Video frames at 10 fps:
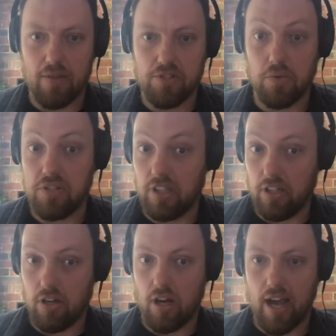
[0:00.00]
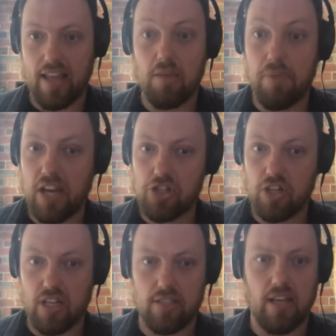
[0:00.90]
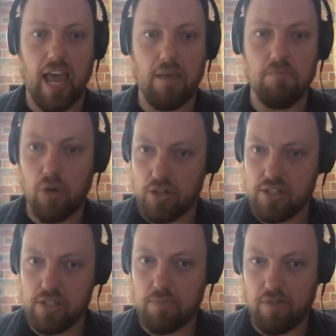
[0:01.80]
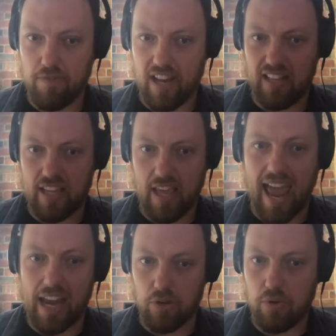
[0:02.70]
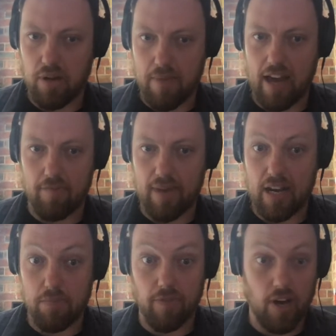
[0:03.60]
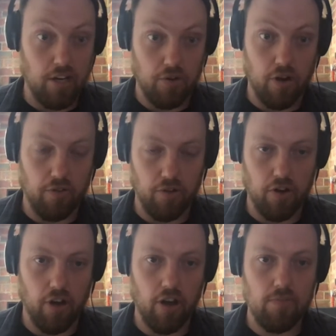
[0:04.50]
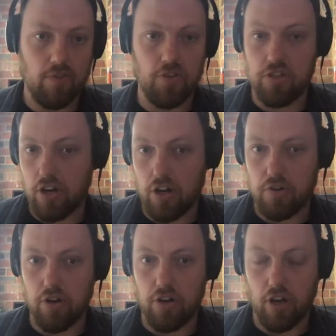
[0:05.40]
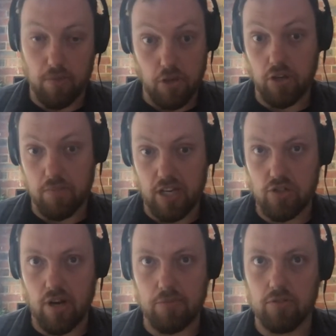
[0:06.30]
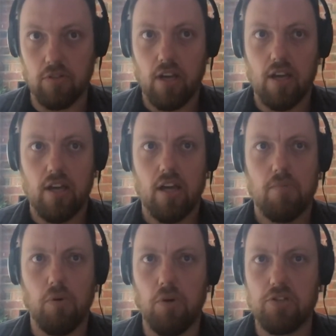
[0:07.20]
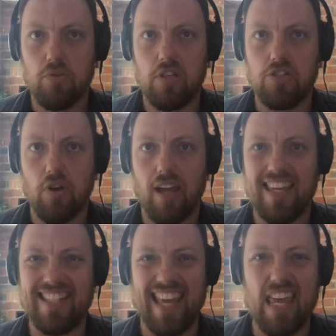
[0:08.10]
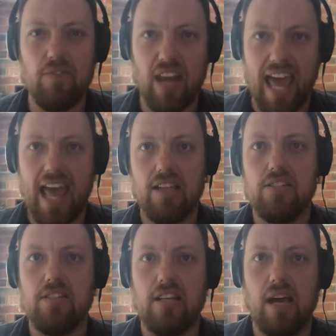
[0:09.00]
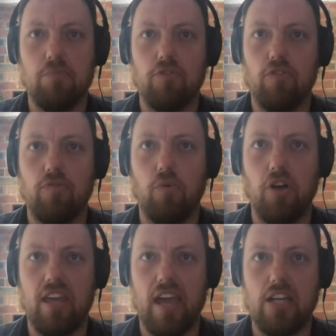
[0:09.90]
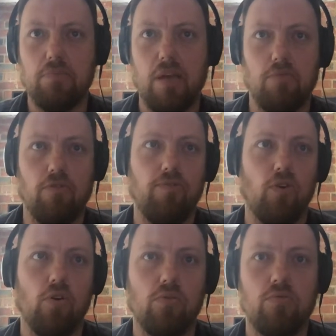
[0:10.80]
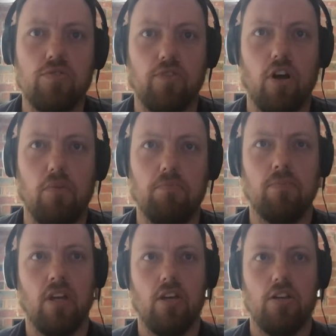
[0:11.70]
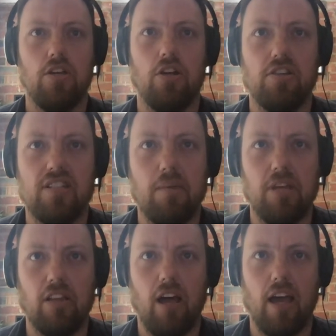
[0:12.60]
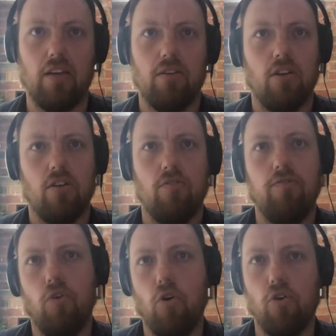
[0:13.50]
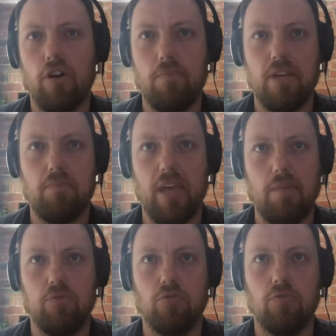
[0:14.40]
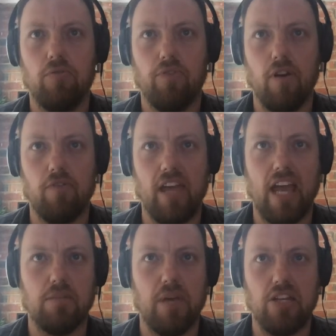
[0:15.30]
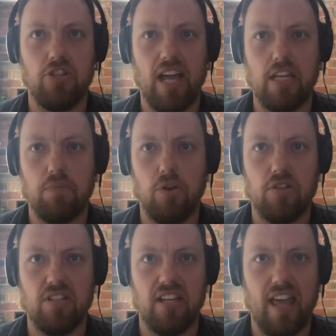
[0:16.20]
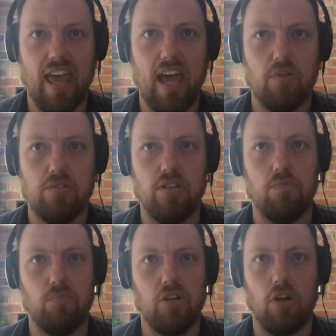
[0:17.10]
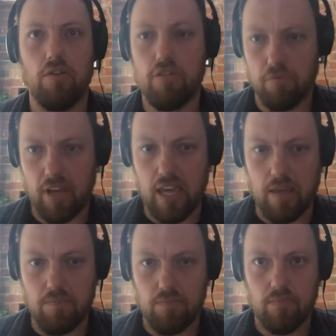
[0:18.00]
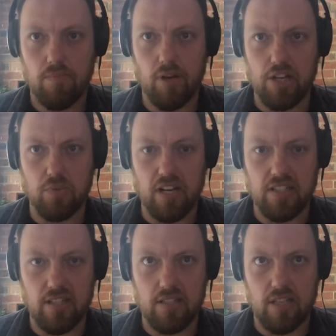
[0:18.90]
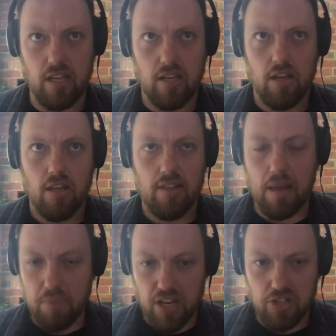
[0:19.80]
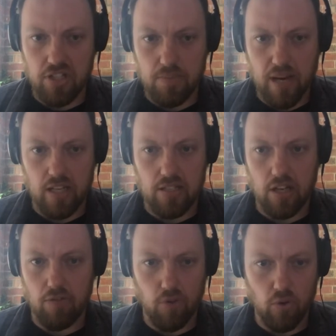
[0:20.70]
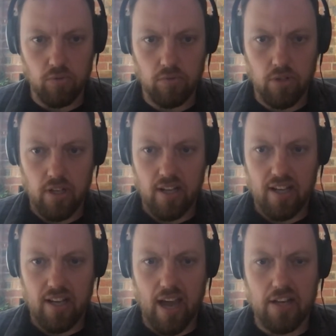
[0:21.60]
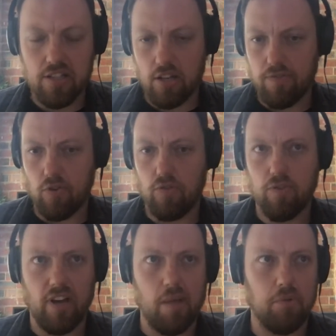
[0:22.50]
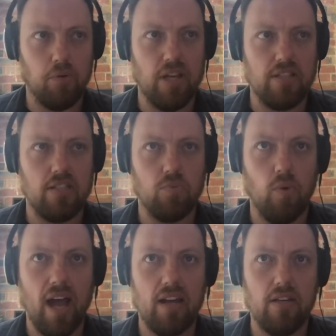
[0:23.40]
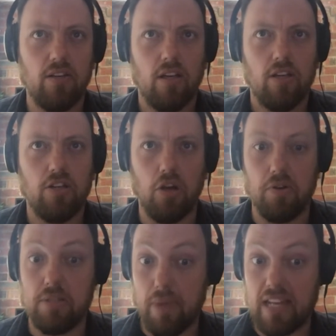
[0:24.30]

so it's a lot higher. The pension is a modest but fairly adequate amount of money, provided you own your own home. If you don't own your own home, you could be in trouble. But what's really striking is even as the number of working age people falls from, you know, something like 4 and a bit people for every age pension age person now to, you know, 3 by 2060, that pension spending is going to fall. And it's going to fall for a couple of reasons. One, you know, it's